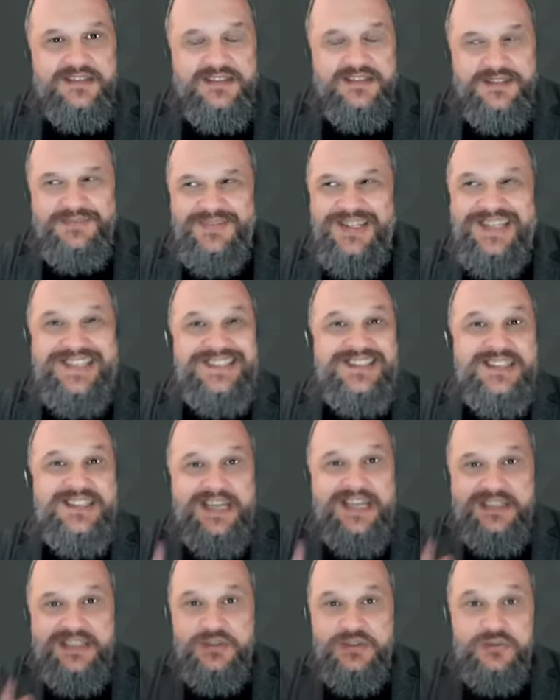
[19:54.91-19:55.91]
indicator
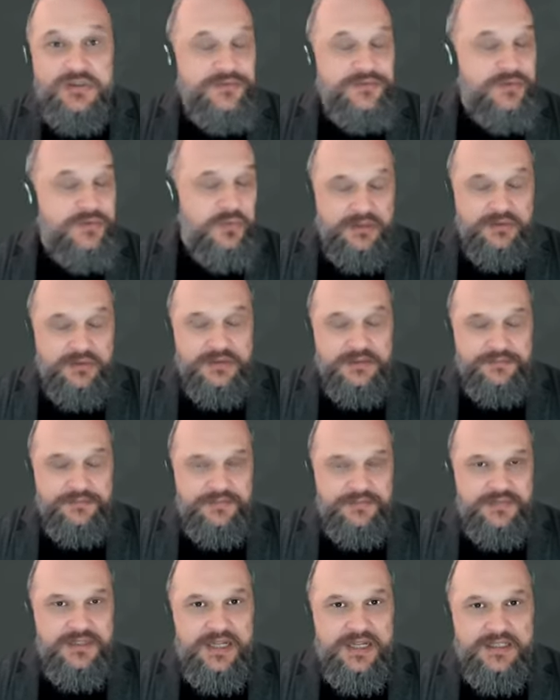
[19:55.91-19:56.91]
driven world.
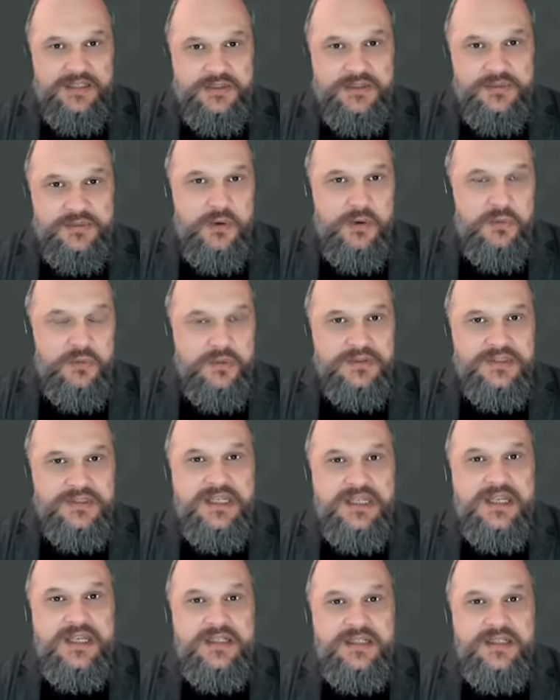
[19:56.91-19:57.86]
That's what we'll see.